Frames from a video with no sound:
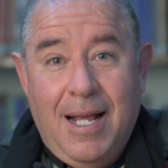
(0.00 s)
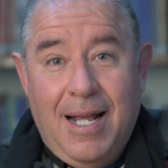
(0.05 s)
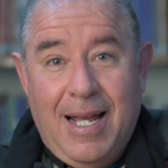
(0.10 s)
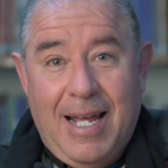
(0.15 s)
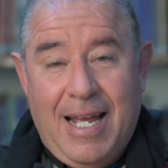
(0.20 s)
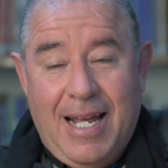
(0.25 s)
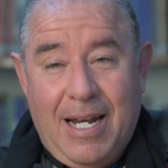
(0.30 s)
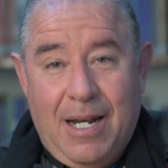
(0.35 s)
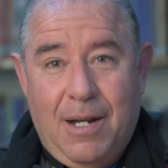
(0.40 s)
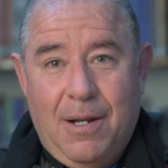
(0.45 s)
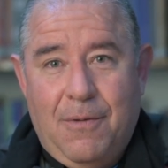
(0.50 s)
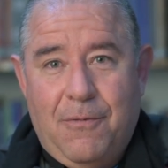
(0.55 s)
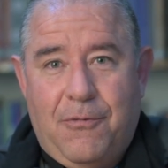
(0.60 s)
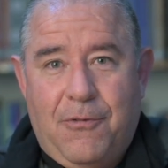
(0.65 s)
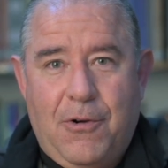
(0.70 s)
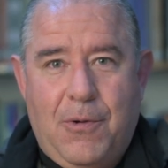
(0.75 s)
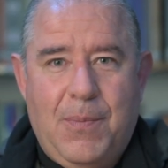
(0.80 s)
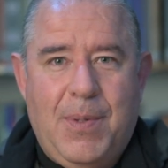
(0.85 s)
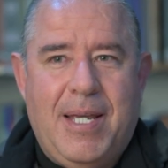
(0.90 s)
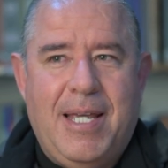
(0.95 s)
And
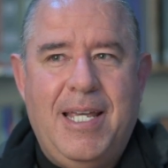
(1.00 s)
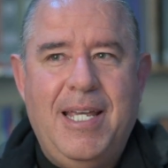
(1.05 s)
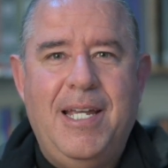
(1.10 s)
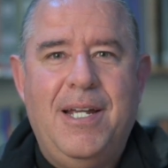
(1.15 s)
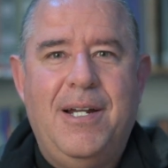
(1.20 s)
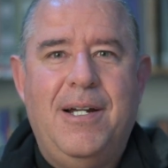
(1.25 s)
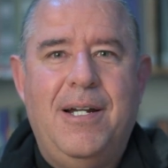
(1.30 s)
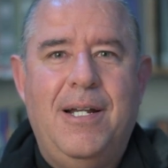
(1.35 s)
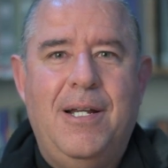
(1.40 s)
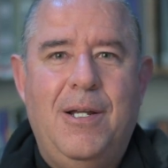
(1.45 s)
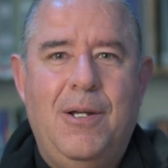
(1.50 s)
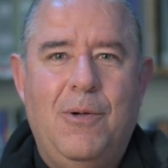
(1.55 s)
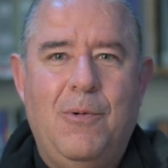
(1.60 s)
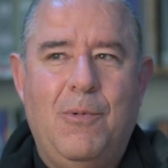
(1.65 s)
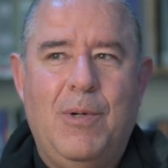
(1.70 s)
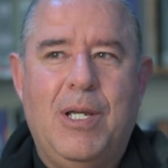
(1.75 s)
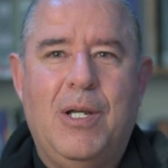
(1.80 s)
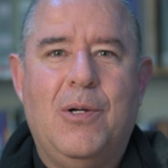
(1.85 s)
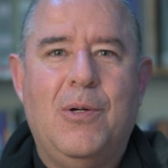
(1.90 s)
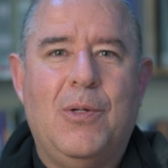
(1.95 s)
from here,
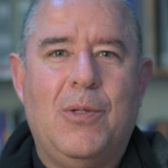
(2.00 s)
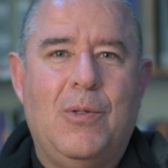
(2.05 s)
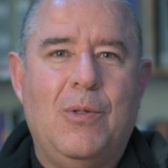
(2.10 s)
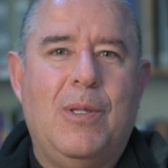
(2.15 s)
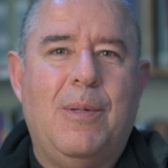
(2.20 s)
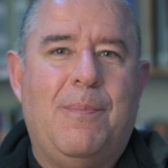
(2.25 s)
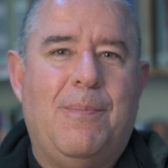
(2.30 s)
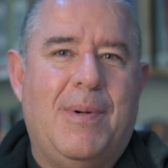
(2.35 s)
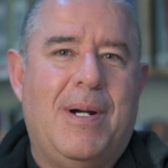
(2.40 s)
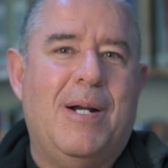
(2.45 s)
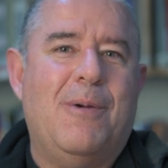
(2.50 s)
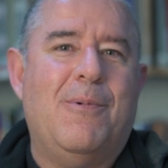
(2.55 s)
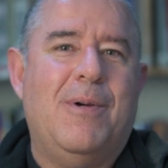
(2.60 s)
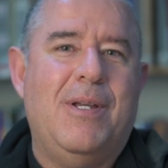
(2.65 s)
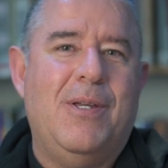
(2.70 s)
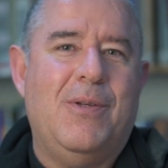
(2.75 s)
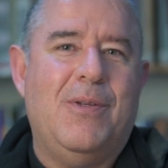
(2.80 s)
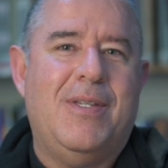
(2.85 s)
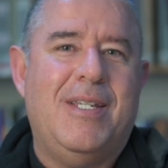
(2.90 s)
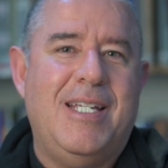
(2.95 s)
we go to the part
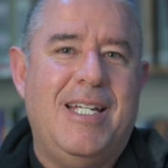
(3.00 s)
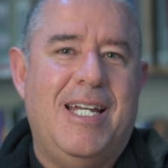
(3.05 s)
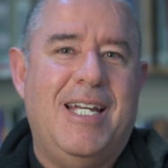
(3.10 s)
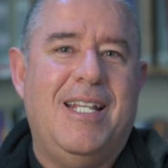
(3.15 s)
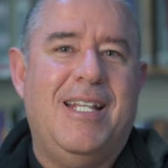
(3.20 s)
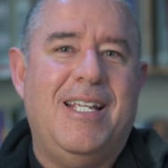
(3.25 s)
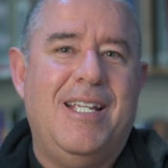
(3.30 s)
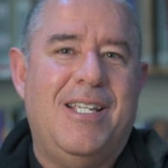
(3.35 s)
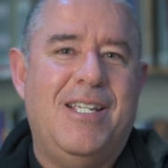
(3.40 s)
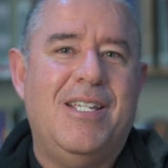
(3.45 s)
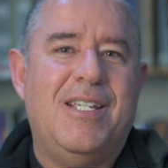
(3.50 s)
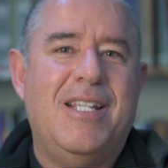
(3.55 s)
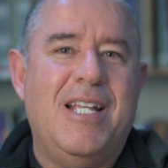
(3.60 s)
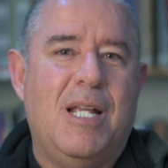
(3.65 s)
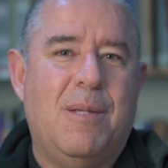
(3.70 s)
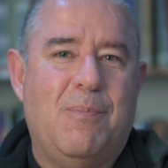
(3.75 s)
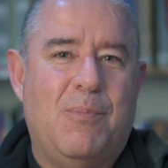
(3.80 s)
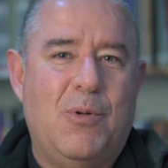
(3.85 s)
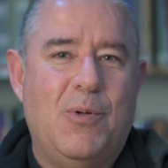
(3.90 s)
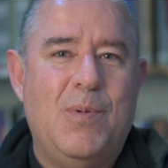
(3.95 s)
where you say, this is
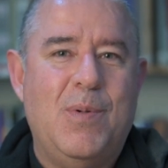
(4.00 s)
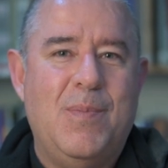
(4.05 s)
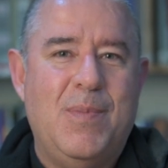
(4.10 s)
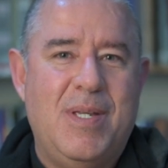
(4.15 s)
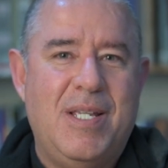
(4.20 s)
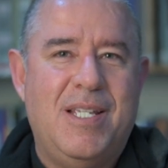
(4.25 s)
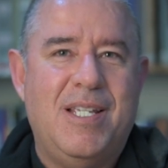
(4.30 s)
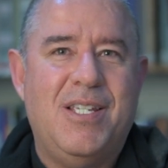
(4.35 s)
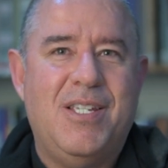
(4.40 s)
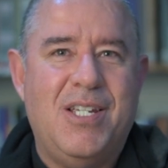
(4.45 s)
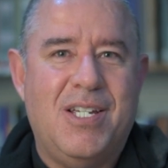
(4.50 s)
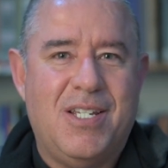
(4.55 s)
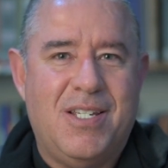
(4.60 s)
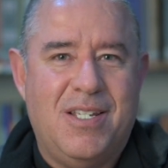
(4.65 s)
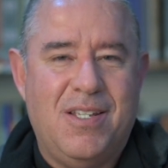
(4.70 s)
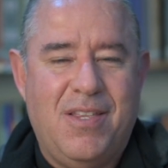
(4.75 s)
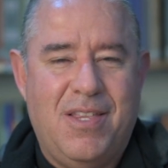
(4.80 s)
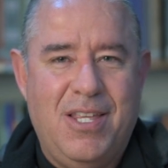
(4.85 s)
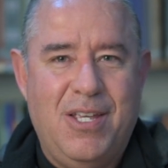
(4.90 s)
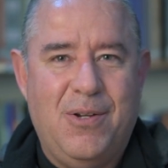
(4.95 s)
not proven, this is
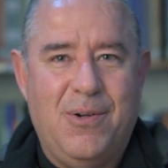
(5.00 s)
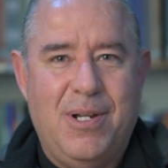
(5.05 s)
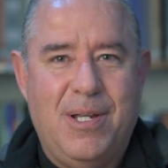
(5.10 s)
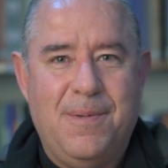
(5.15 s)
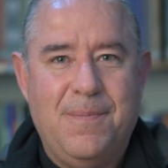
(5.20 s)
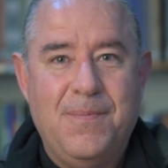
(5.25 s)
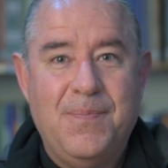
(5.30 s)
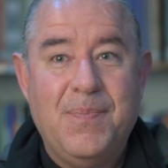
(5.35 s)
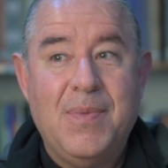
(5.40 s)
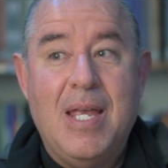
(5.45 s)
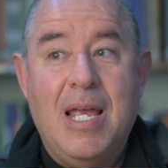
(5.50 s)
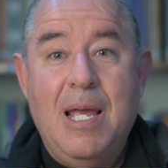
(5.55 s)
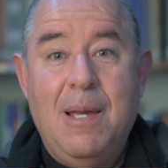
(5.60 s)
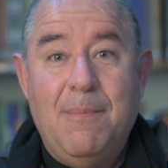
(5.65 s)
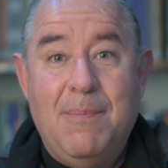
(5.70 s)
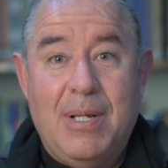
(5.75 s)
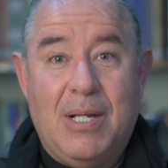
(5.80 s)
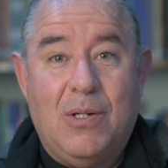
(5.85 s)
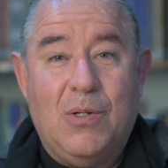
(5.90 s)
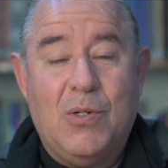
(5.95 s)
just a theory.
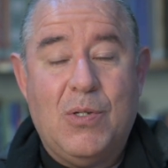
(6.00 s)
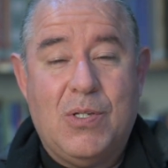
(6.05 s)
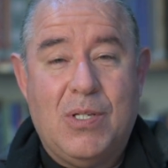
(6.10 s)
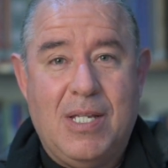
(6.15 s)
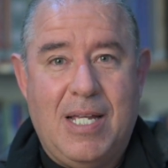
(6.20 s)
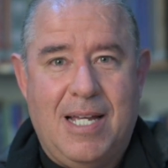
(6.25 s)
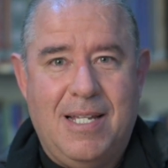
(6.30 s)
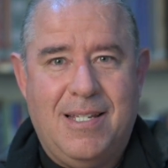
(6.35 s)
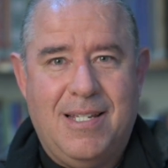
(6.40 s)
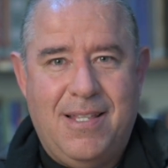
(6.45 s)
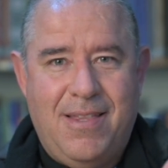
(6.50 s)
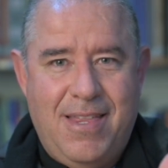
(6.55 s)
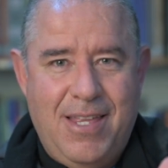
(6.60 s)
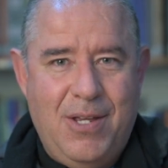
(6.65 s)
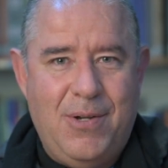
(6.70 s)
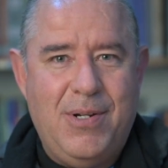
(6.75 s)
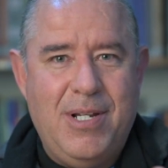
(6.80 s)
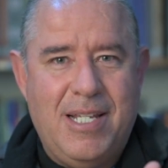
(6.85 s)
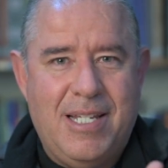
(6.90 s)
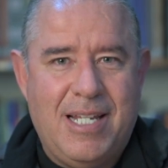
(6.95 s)
Because as
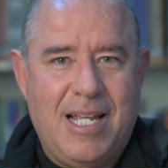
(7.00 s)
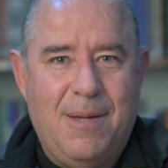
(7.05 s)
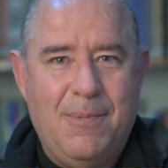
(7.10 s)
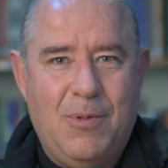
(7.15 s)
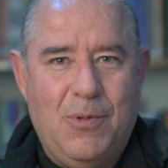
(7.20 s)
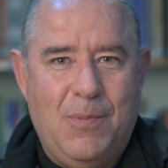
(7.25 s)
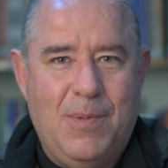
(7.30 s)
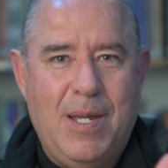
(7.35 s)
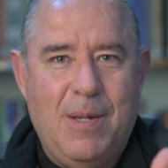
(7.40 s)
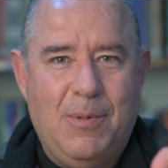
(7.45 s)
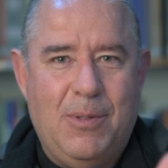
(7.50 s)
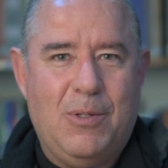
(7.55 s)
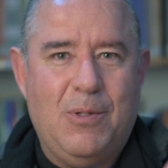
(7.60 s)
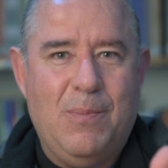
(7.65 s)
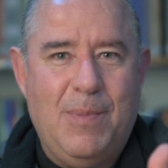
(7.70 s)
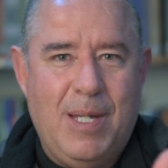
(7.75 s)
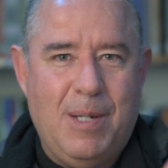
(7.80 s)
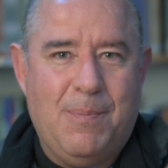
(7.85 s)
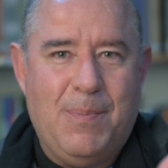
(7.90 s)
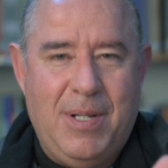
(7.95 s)
theories have to be able to
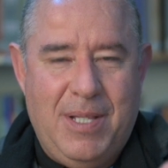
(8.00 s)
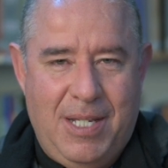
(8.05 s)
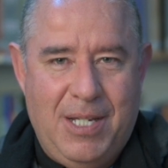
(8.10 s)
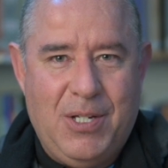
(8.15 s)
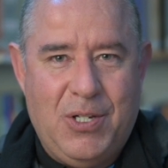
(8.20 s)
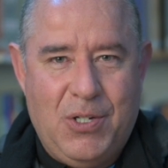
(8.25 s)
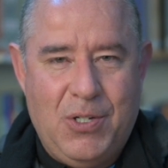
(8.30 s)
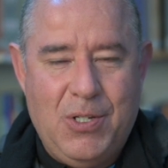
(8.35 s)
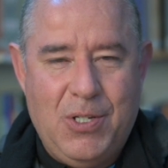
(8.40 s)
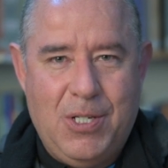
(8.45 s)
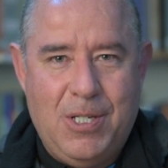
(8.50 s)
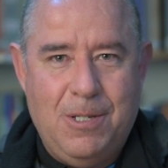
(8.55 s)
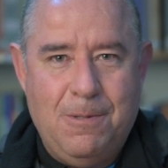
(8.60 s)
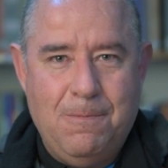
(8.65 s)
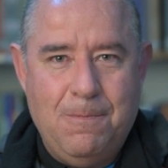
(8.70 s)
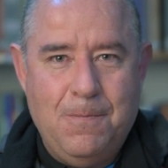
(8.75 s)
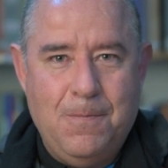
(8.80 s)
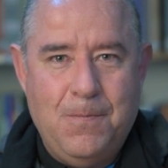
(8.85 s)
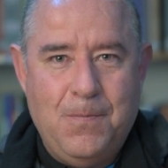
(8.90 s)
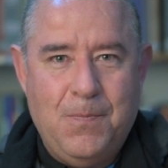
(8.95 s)
make predictions,
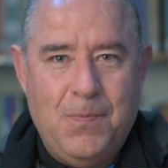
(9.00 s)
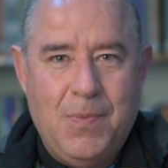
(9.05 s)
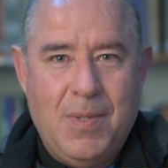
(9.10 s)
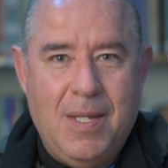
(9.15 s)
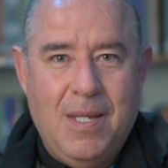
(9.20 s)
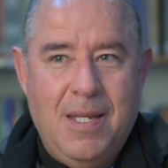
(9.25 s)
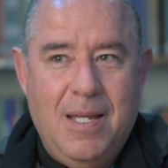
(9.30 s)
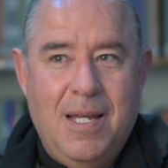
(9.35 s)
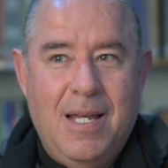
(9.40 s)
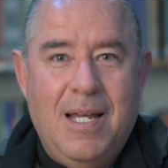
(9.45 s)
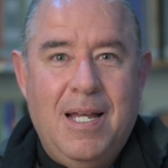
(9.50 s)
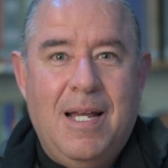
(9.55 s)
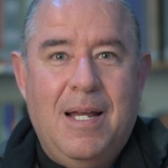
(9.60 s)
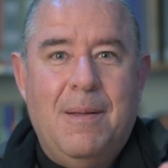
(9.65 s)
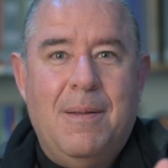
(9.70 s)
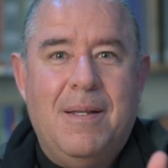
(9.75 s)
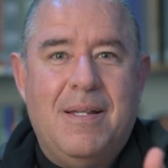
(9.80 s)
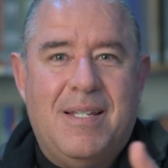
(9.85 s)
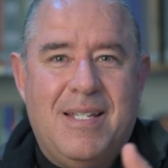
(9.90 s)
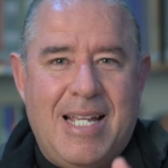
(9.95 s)

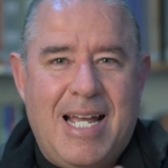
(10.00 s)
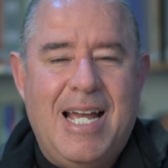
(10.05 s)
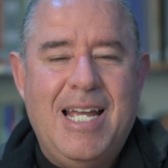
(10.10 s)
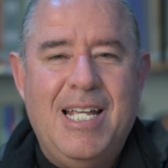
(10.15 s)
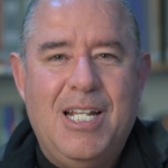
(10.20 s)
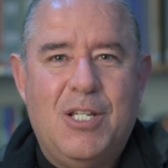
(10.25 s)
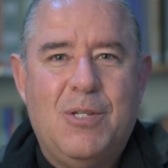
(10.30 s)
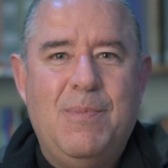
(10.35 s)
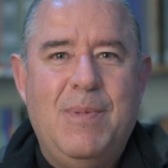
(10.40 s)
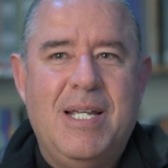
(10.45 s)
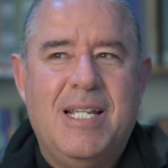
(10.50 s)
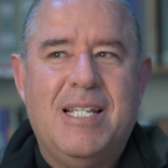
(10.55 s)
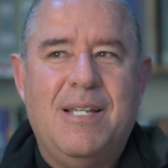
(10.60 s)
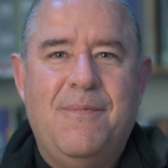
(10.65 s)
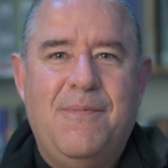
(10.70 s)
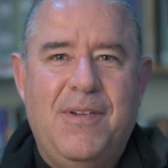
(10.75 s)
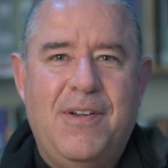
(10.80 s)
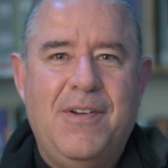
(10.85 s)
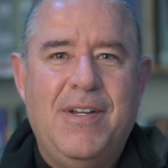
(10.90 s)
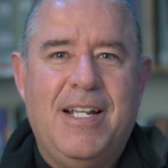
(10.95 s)
science makes
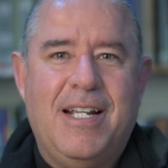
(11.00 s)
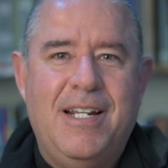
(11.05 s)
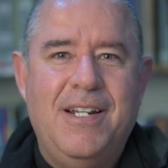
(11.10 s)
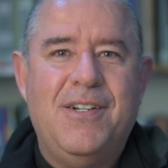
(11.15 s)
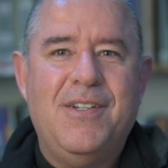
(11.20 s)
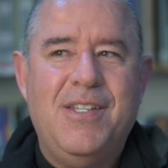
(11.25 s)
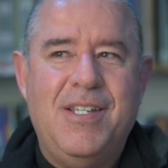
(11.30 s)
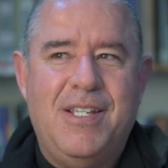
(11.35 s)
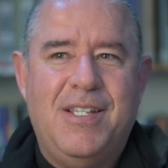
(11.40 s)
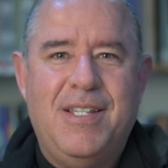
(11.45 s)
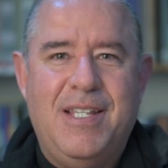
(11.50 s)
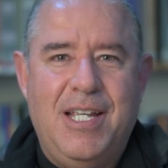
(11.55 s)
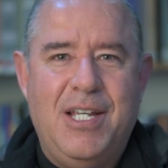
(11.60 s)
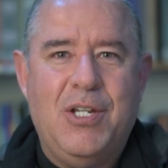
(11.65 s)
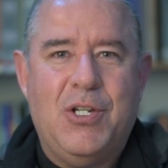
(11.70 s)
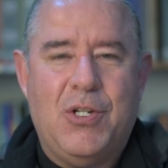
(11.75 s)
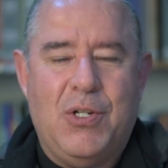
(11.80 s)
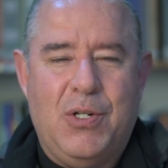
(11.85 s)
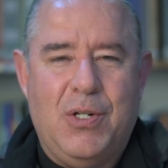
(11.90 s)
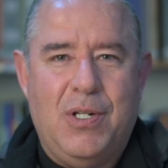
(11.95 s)
a very clear
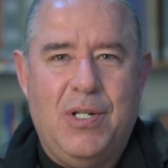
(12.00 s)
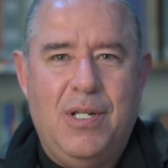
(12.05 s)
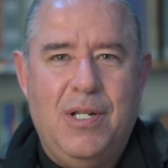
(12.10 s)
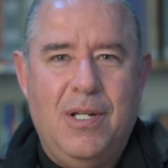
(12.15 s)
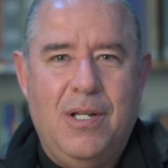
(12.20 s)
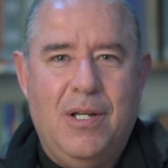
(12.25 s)
distinction